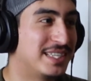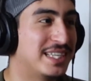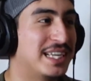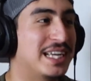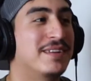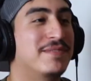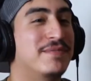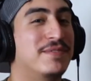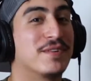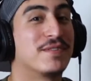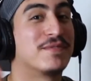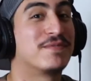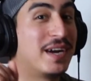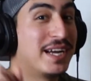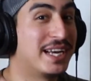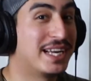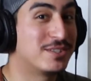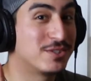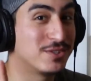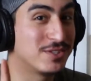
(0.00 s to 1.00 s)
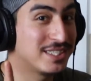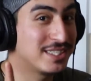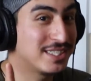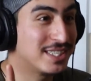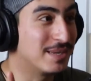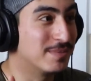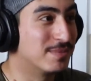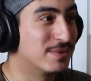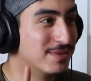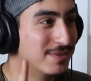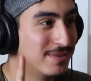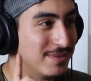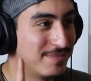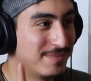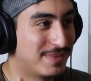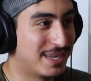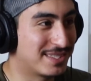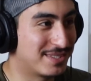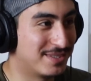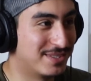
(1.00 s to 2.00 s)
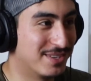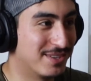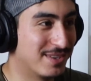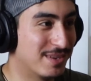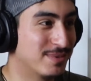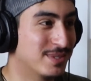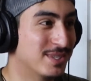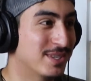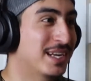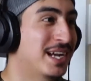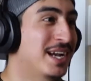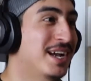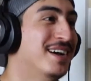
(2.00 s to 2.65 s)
If you're financially stable, back to another episode.